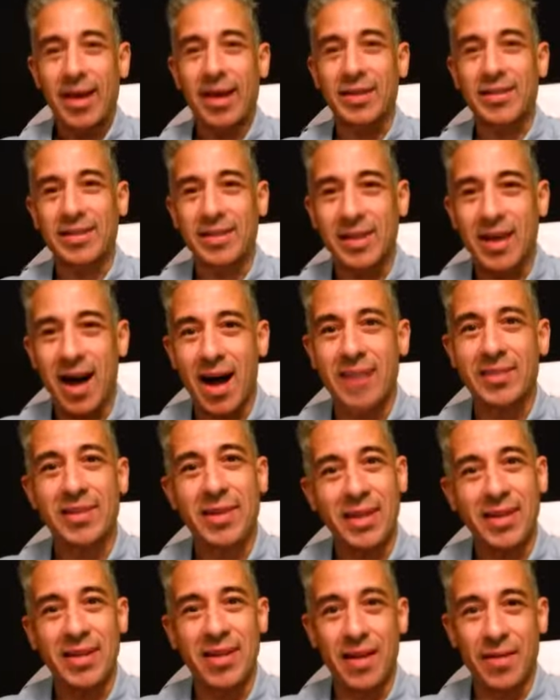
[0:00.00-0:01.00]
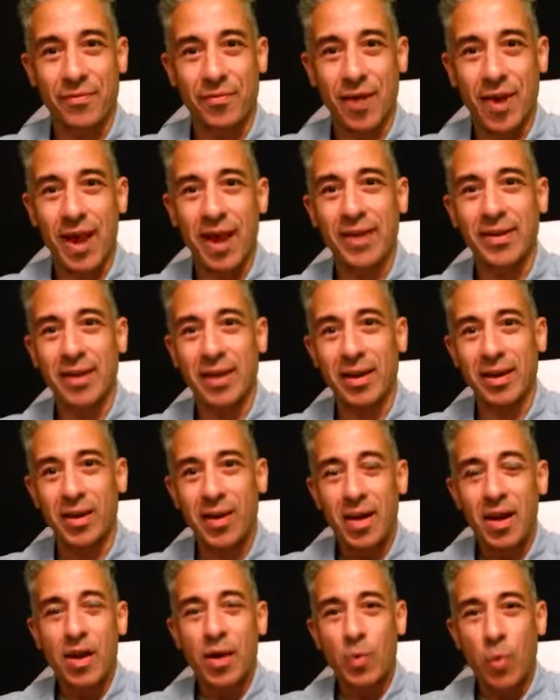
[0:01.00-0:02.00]
It's constant and never
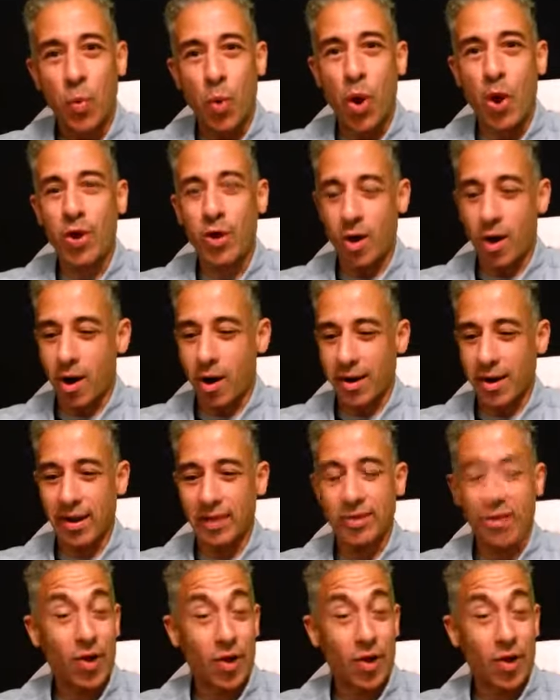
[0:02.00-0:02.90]
ending work on it.